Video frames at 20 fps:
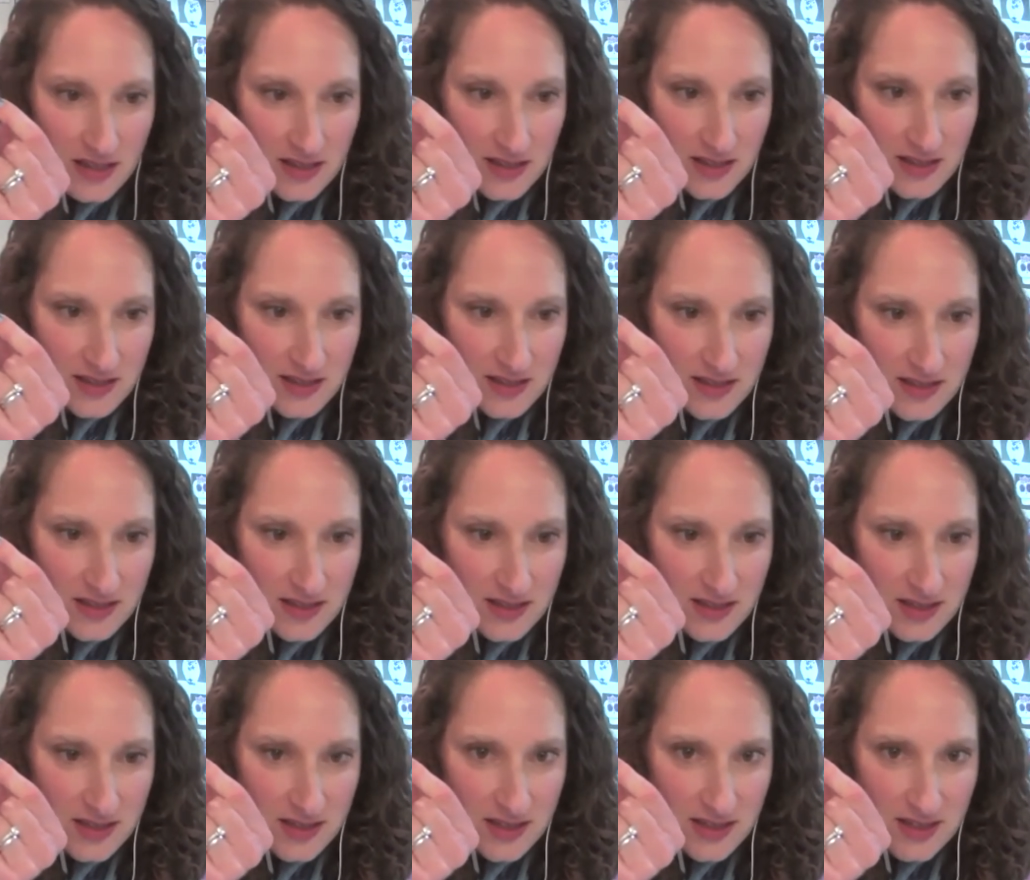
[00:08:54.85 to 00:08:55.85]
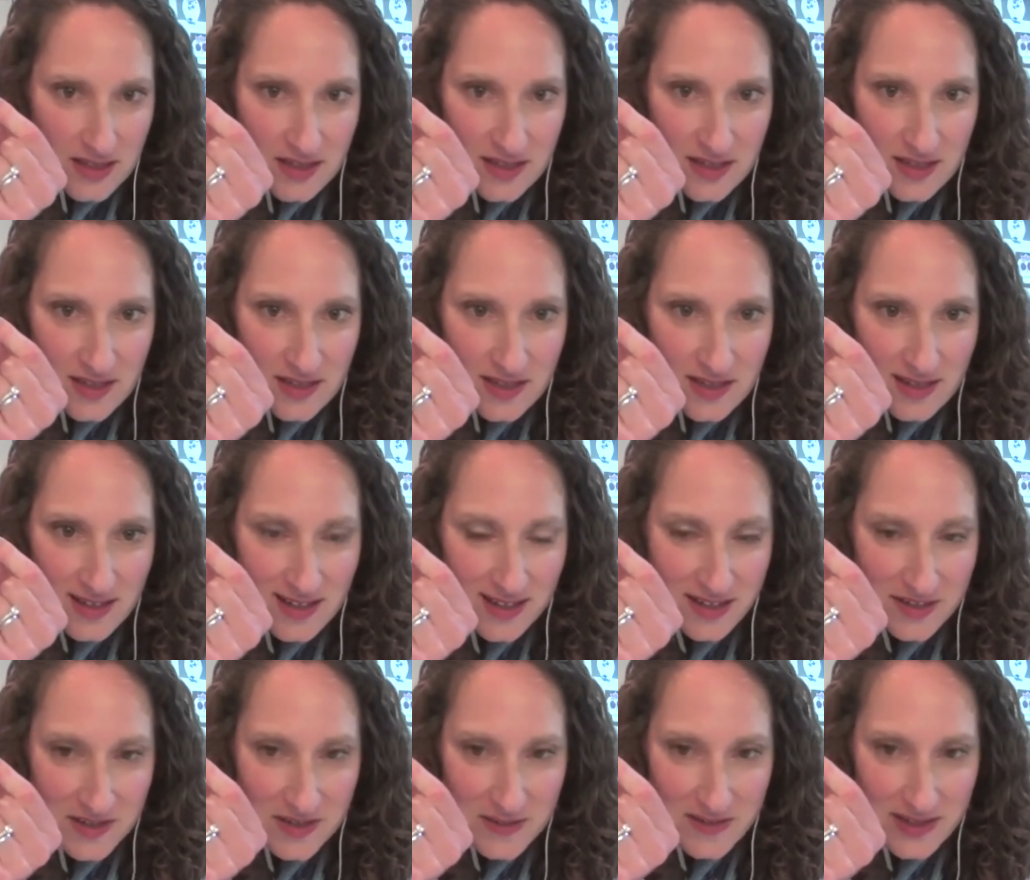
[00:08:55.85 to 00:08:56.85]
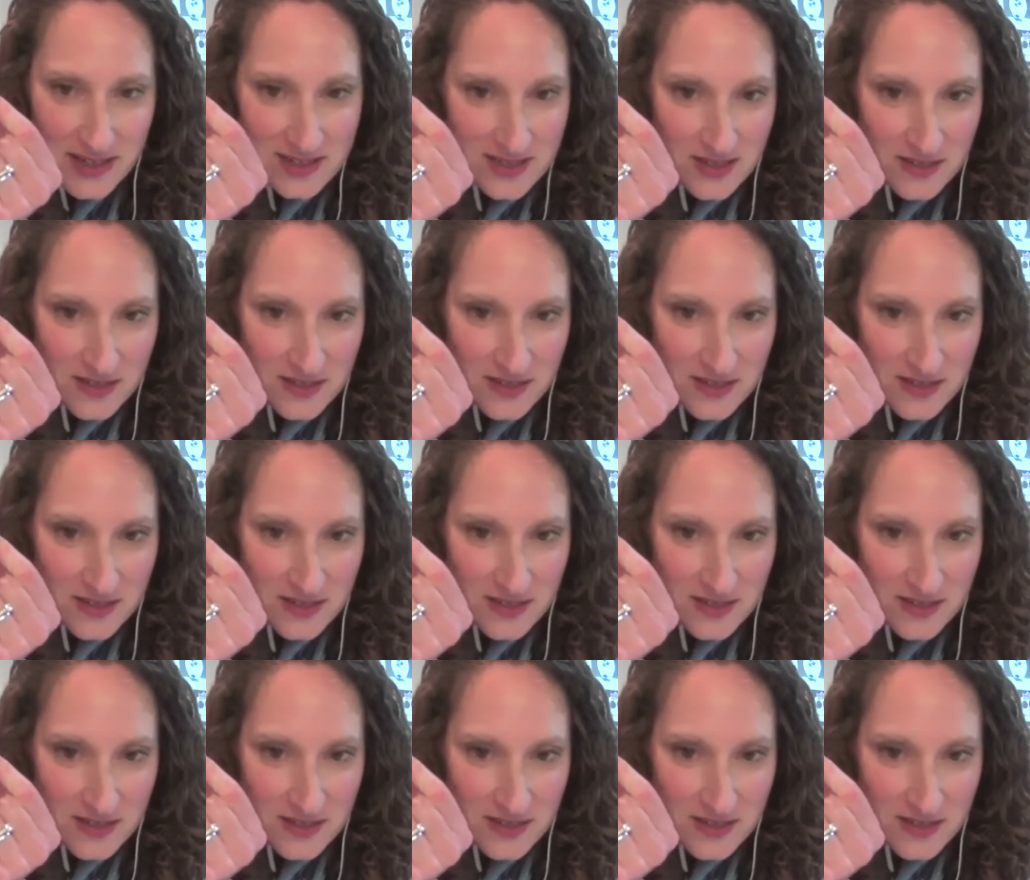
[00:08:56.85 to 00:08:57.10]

Looks good. Oh, you guys